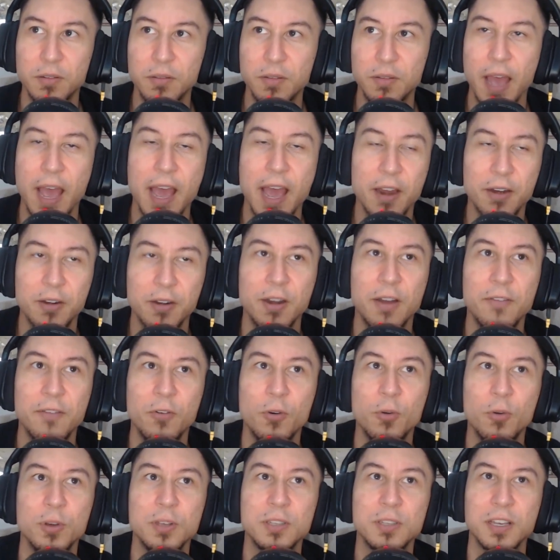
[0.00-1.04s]
hacker, I've
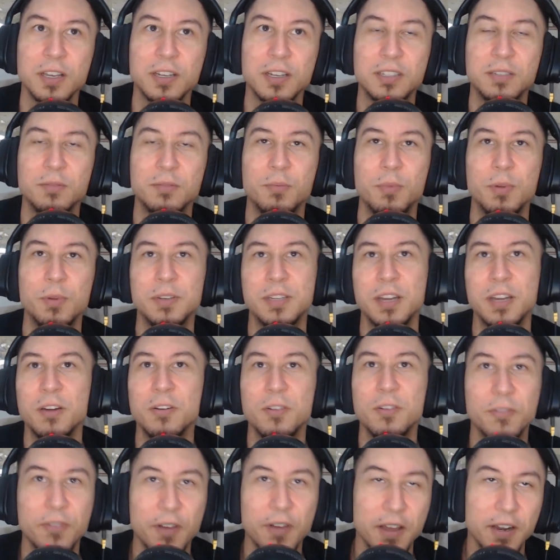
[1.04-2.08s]
always like been
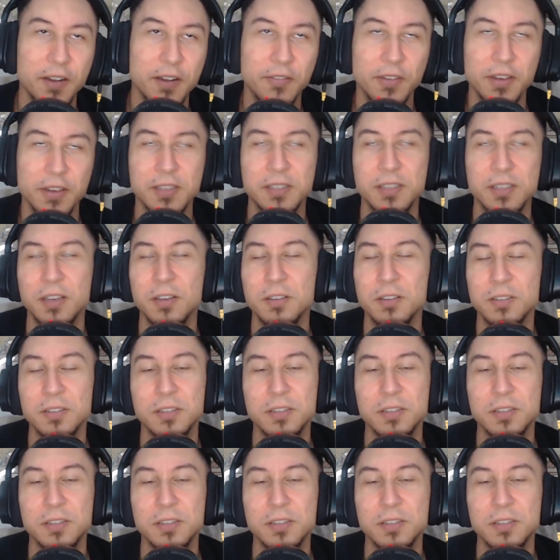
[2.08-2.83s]
terrified of like sales